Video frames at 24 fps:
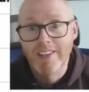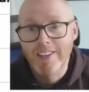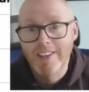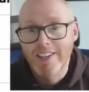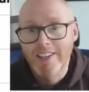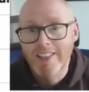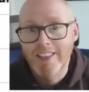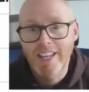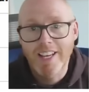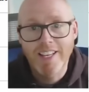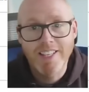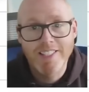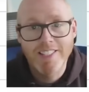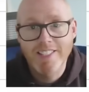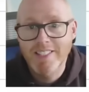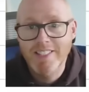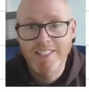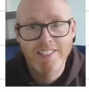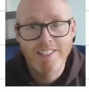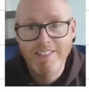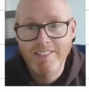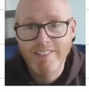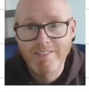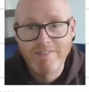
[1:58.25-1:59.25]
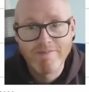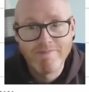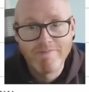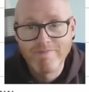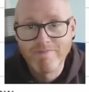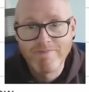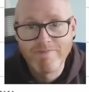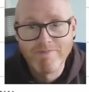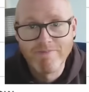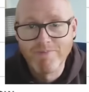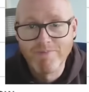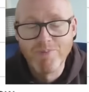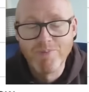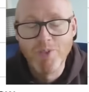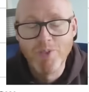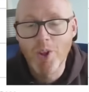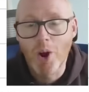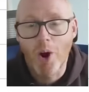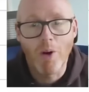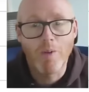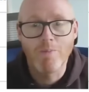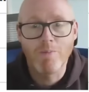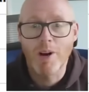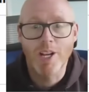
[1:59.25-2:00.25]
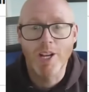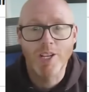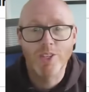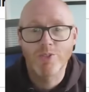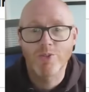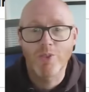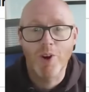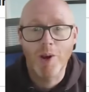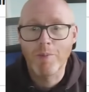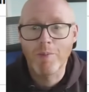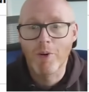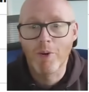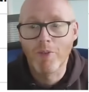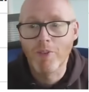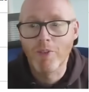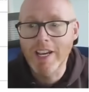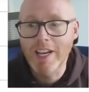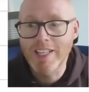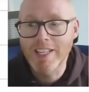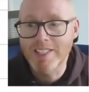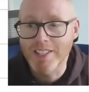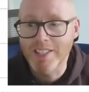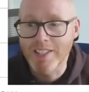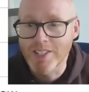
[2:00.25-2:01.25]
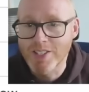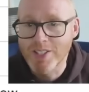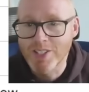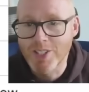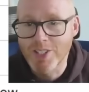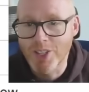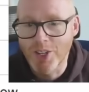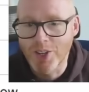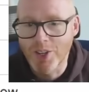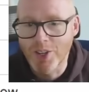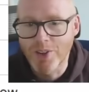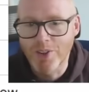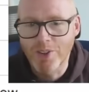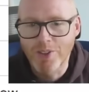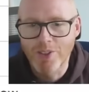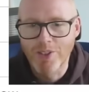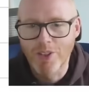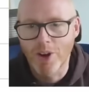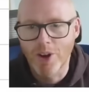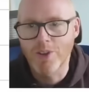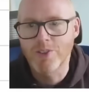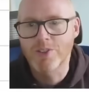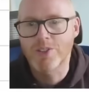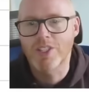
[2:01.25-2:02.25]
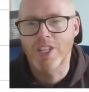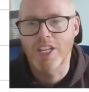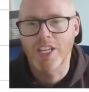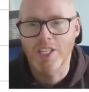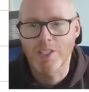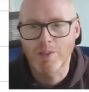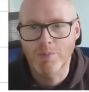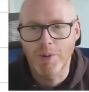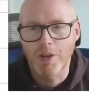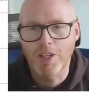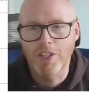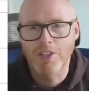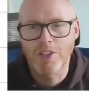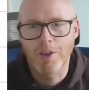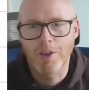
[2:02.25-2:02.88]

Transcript: there's not much rhyme or reason to those things, but it's the